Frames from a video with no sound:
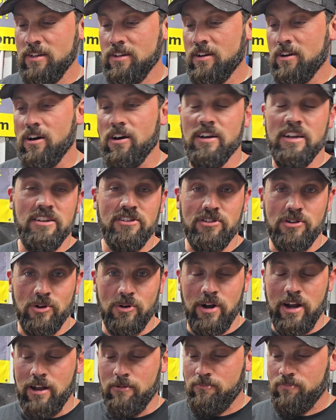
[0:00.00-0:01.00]
on
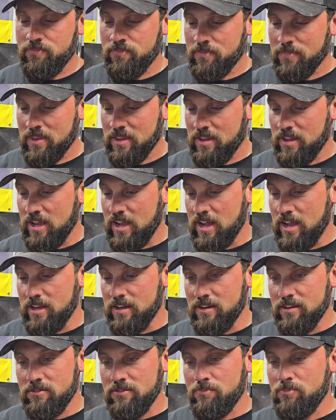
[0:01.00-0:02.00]
Instagram, and
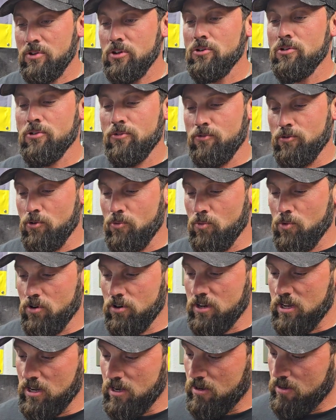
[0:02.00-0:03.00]
beautiful
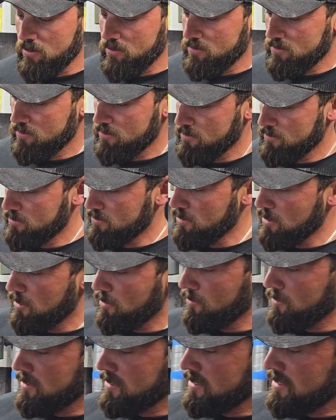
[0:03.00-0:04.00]
work here.
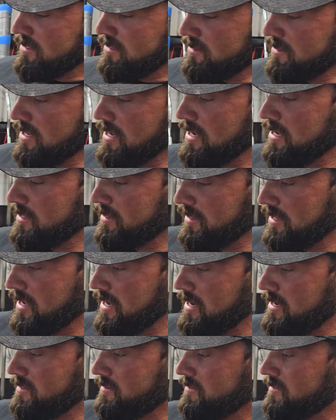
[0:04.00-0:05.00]
So the
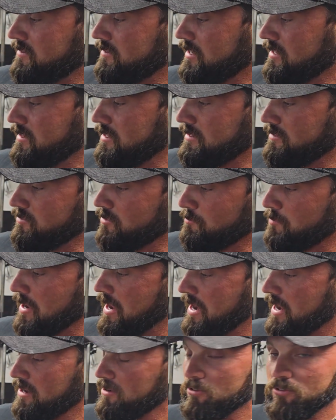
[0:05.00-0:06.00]
inlays, and these are
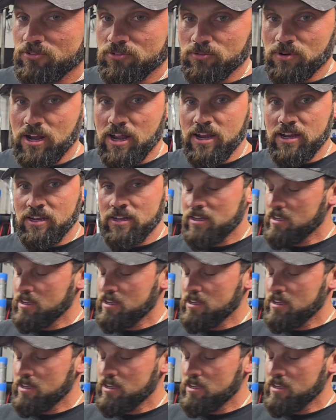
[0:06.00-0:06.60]
panels, right?